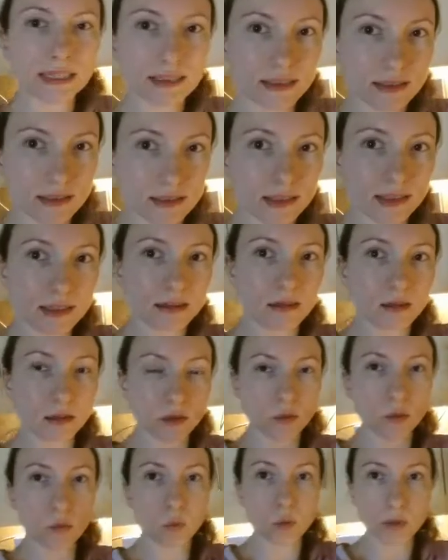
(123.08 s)
it's still
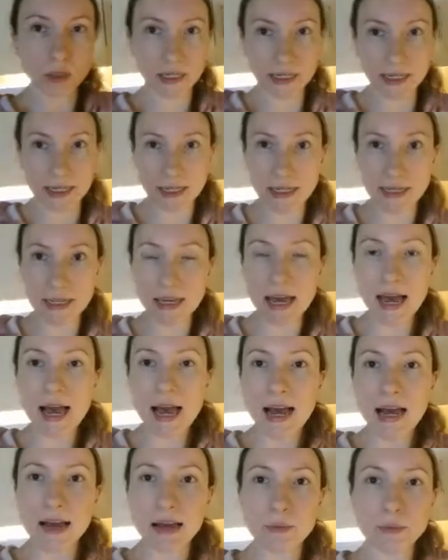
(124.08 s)
working,
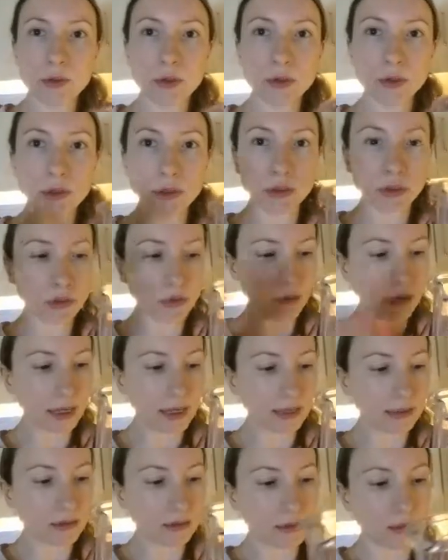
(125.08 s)
I'm going to
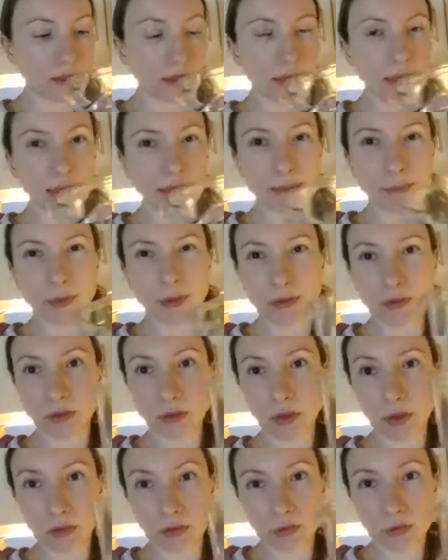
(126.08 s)
add about
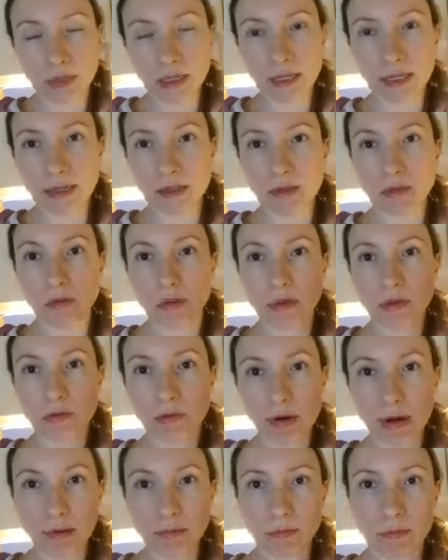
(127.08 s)
300
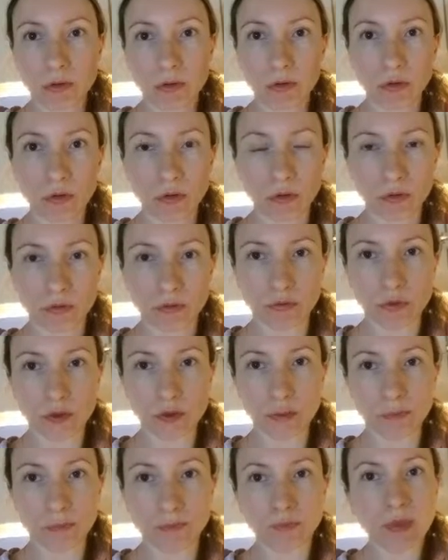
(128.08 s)
grams of
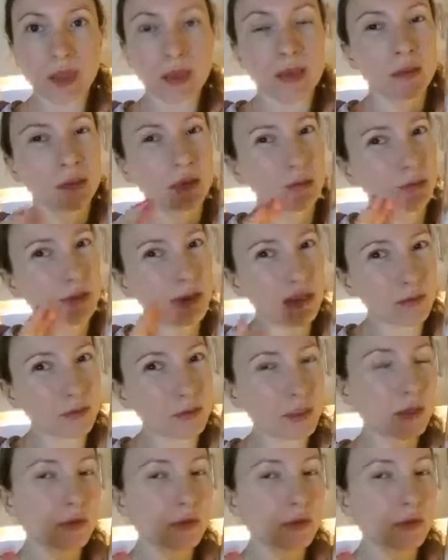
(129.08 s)
300.